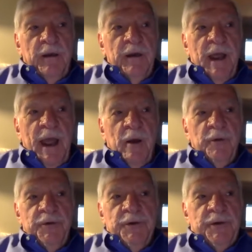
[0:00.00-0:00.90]

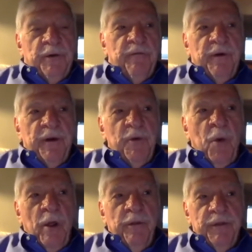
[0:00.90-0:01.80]
houses in a very
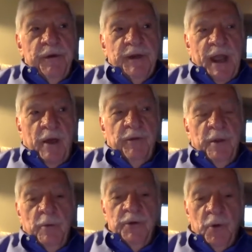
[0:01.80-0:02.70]
wealthy town
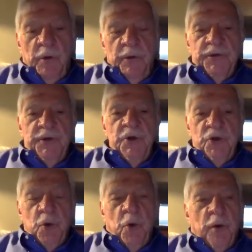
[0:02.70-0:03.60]
that was on the
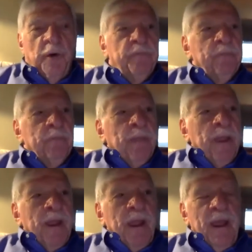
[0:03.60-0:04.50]
seashore.
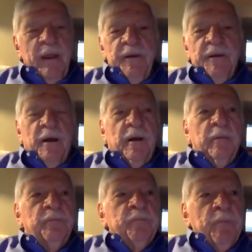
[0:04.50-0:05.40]
And
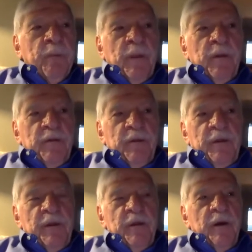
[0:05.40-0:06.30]
um,
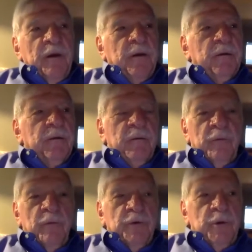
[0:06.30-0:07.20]
the uh,
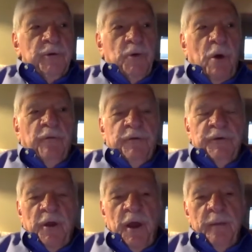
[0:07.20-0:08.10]
she was
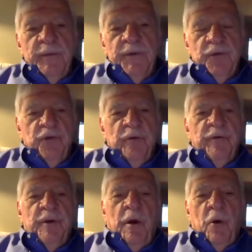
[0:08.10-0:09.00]
oftentimes
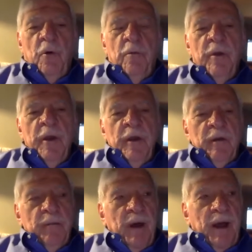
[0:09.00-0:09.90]
driven home
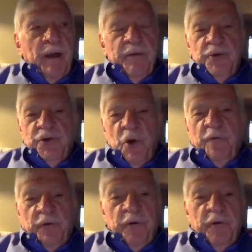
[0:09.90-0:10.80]
by the
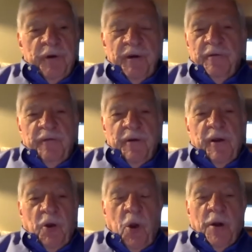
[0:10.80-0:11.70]
chauffeur in a
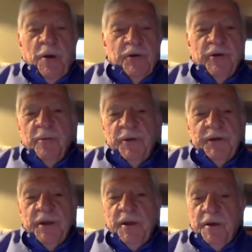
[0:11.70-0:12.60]
very large
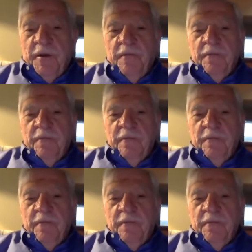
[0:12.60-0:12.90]
limousine.